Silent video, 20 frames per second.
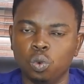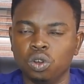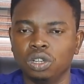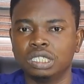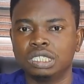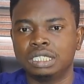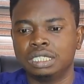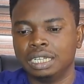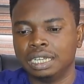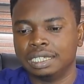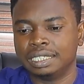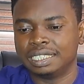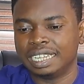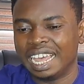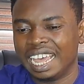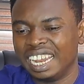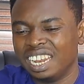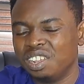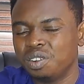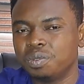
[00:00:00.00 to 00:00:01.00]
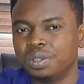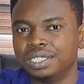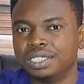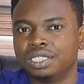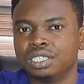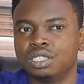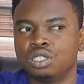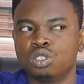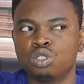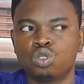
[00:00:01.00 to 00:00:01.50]
Once there's any
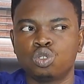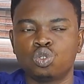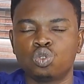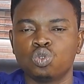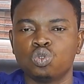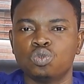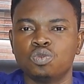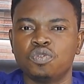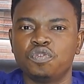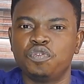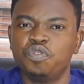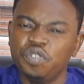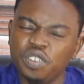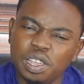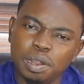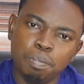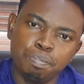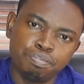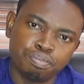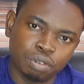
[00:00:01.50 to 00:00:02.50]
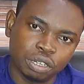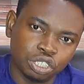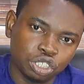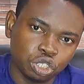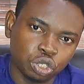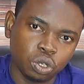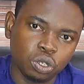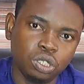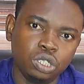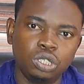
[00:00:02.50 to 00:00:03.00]
reason to feel
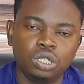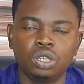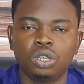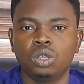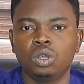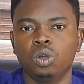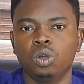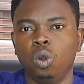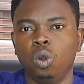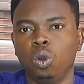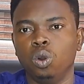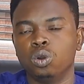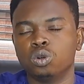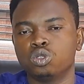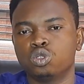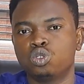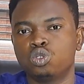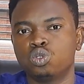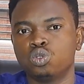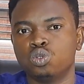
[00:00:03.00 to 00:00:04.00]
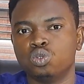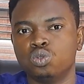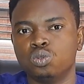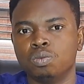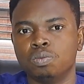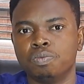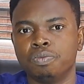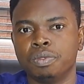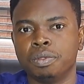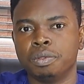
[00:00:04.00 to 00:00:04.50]
pressured or
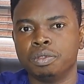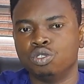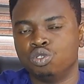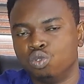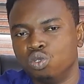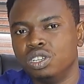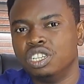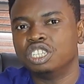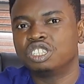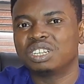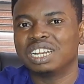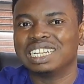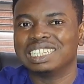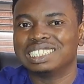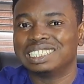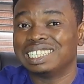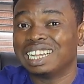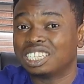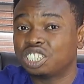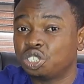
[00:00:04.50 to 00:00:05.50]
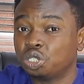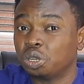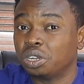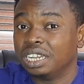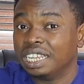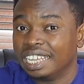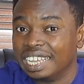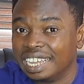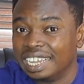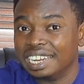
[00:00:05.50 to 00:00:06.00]
to do the
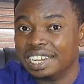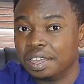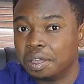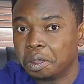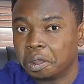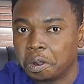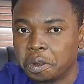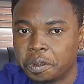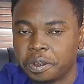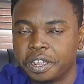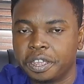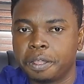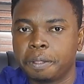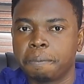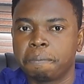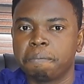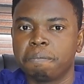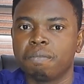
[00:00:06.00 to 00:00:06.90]
transaction in a hurry,